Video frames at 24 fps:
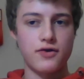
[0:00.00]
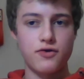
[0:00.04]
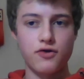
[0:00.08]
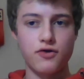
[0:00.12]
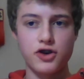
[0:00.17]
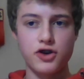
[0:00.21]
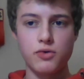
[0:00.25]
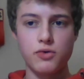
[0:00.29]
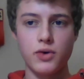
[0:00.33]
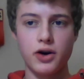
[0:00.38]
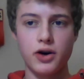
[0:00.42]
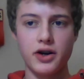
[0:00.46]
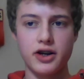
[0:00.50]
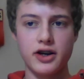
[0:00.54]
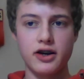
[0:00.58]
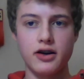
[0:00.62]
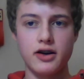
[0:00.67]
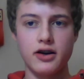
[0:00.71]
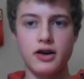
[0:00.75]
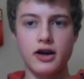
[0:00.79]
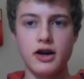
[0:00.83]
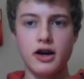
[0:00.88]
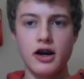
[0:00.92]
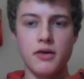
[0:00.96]
I thought you won it.
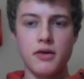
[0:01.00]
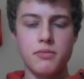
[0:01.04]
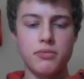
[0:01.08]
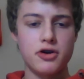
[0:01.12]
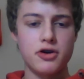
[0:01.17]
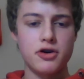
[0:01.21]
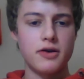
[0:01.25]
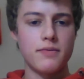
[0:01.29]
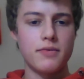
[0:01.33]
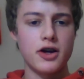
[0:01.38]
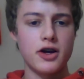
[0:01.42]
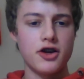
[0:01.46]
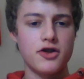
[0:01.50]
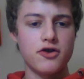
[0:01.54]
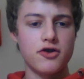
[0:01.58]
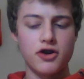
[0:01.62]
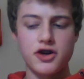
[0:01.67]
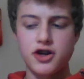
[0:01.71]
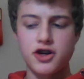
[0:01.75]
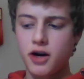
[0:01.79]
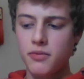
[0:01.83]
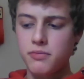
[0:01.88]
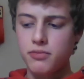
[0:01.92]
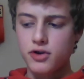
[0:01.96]
But there are
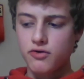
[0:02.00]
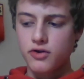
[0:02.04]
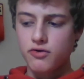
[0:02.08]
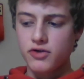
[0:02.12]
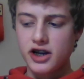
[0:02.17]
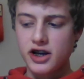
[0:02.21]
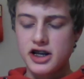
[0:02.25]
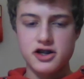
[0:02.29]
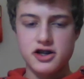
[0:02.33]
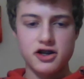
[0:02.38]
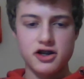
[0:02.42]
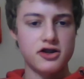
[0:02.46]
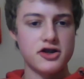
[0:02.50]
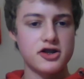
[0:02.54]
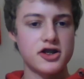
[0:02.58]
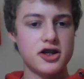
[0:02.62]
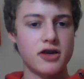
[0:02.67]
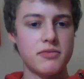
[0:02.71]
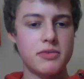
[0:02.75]
a number of reasons.